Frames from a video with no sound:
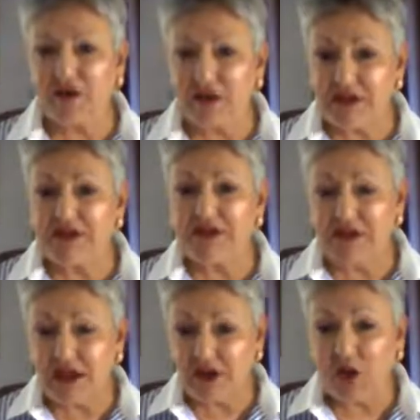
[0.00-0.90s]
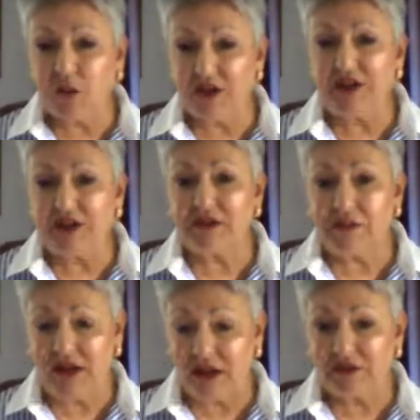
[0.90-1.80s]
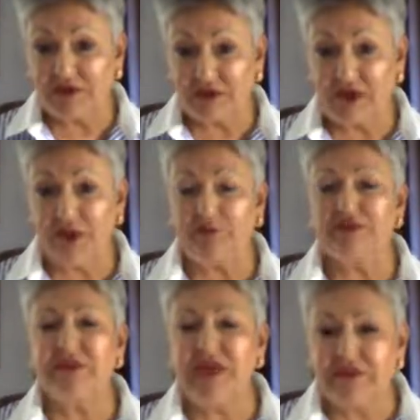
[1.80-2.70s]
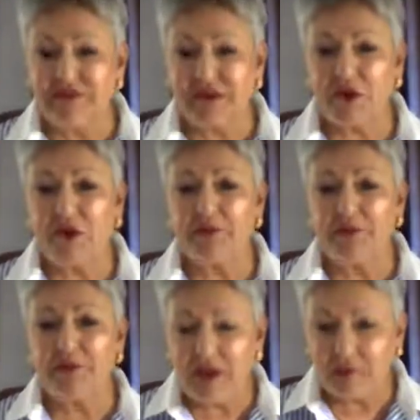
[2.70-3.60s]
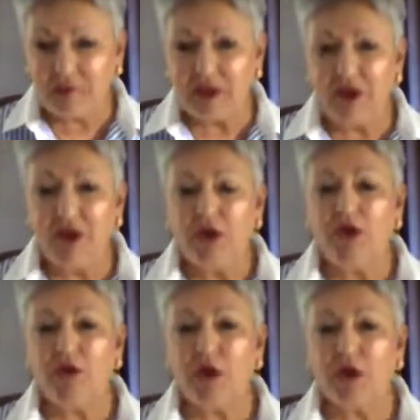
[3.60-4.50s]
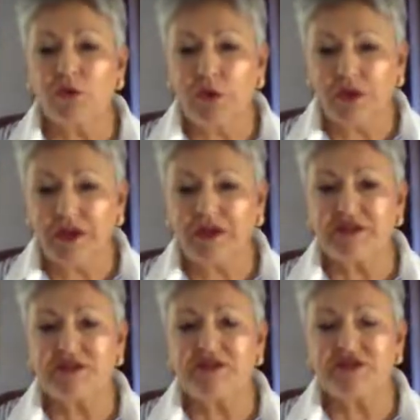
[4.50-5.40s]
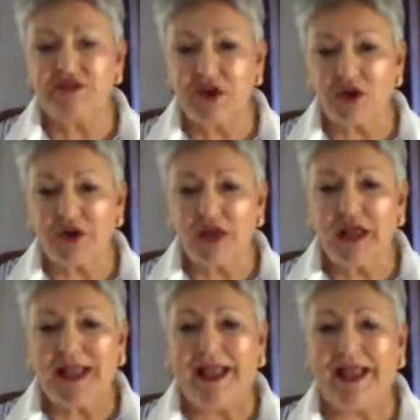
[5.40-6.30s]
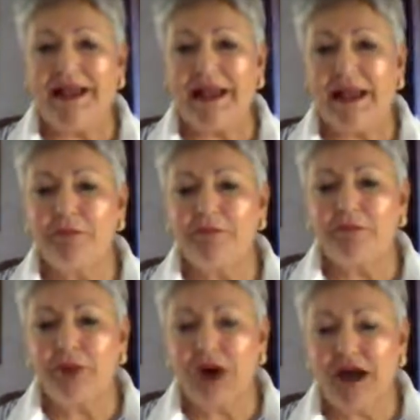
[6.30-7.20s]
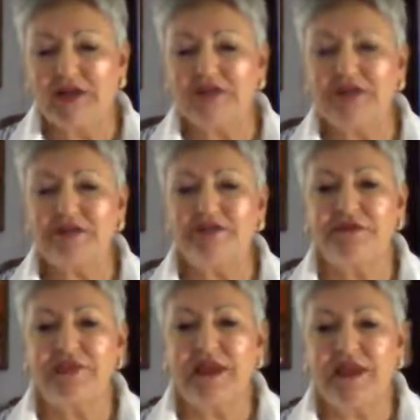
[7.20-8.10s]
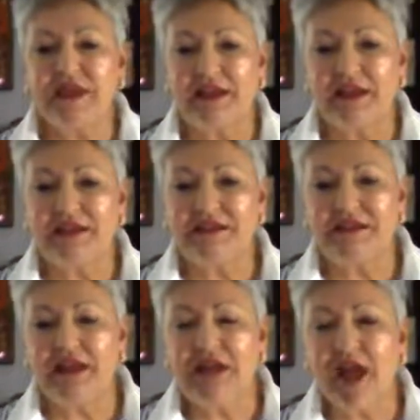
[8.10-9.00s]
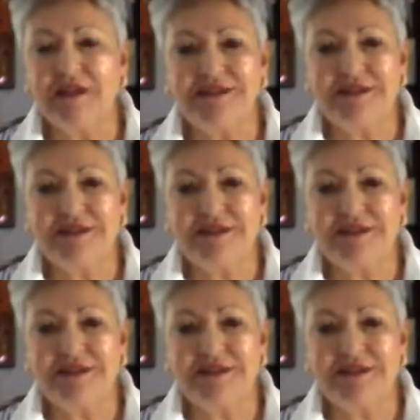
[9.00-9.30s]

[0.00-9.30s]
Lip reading: there is a curriculum out there. I believe there are people who are working to start. And positive thinking is not